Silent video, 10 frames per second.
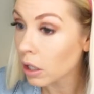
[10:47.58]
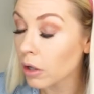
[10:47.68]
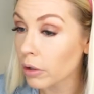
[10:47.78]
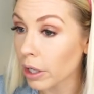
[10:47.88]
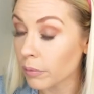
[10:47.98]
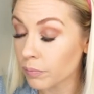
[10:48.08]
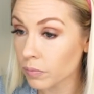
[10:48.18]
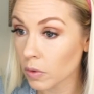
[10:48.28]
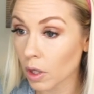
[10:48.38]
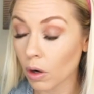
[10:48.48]
Okay,
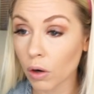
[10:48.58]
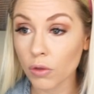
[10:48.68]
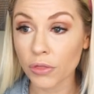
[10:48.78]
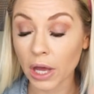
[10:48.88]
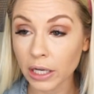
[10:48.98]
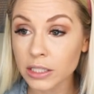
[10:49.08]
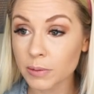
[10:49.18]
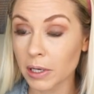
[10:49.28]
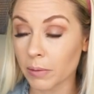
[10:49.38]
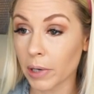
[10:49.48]
that is
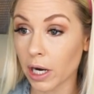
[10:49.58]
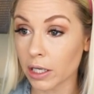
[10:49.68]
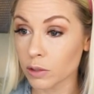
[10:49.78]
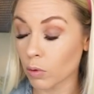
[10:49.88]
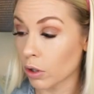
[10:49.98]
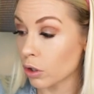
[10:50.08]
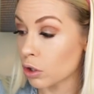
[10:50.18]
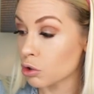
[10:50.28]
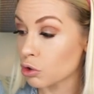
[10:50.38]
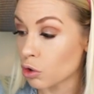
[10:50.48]
making my eyes
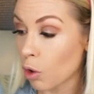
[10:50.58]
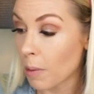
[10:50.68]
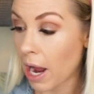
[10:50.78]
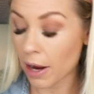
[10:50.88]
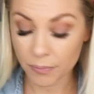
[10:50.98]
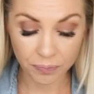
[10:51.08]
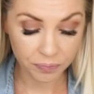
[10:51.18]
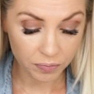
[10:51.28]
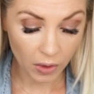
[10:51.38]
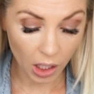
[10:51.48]
water so bad.
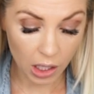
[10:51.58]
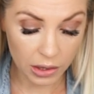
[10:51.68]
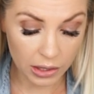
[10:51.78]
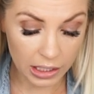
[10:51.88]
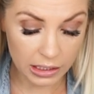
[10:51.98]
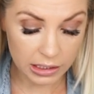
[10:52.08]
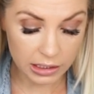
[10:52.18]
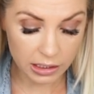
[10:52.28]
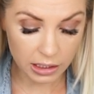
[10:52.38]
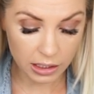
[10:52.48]

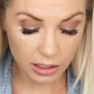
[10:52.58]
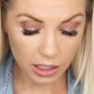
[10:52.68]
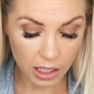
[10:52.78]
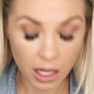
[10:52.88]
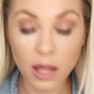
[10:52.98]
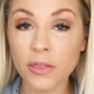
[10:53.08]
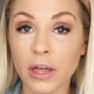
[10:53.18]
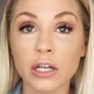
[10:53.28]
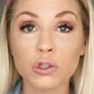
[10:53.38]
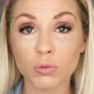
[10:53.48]
This,
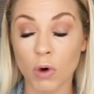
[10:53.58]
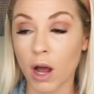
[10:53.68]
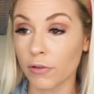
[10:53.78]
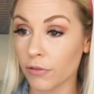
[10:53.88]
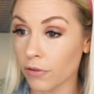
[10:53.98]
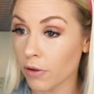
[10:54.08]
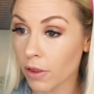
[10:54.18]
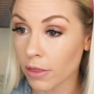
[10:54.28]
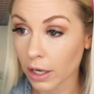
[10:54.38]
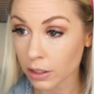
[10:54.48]
that is rough.
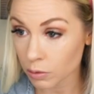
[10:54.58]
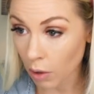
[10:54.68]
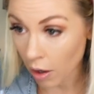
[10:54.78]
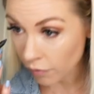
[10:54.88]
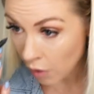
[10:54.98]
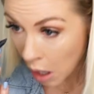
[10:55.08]
That is rough.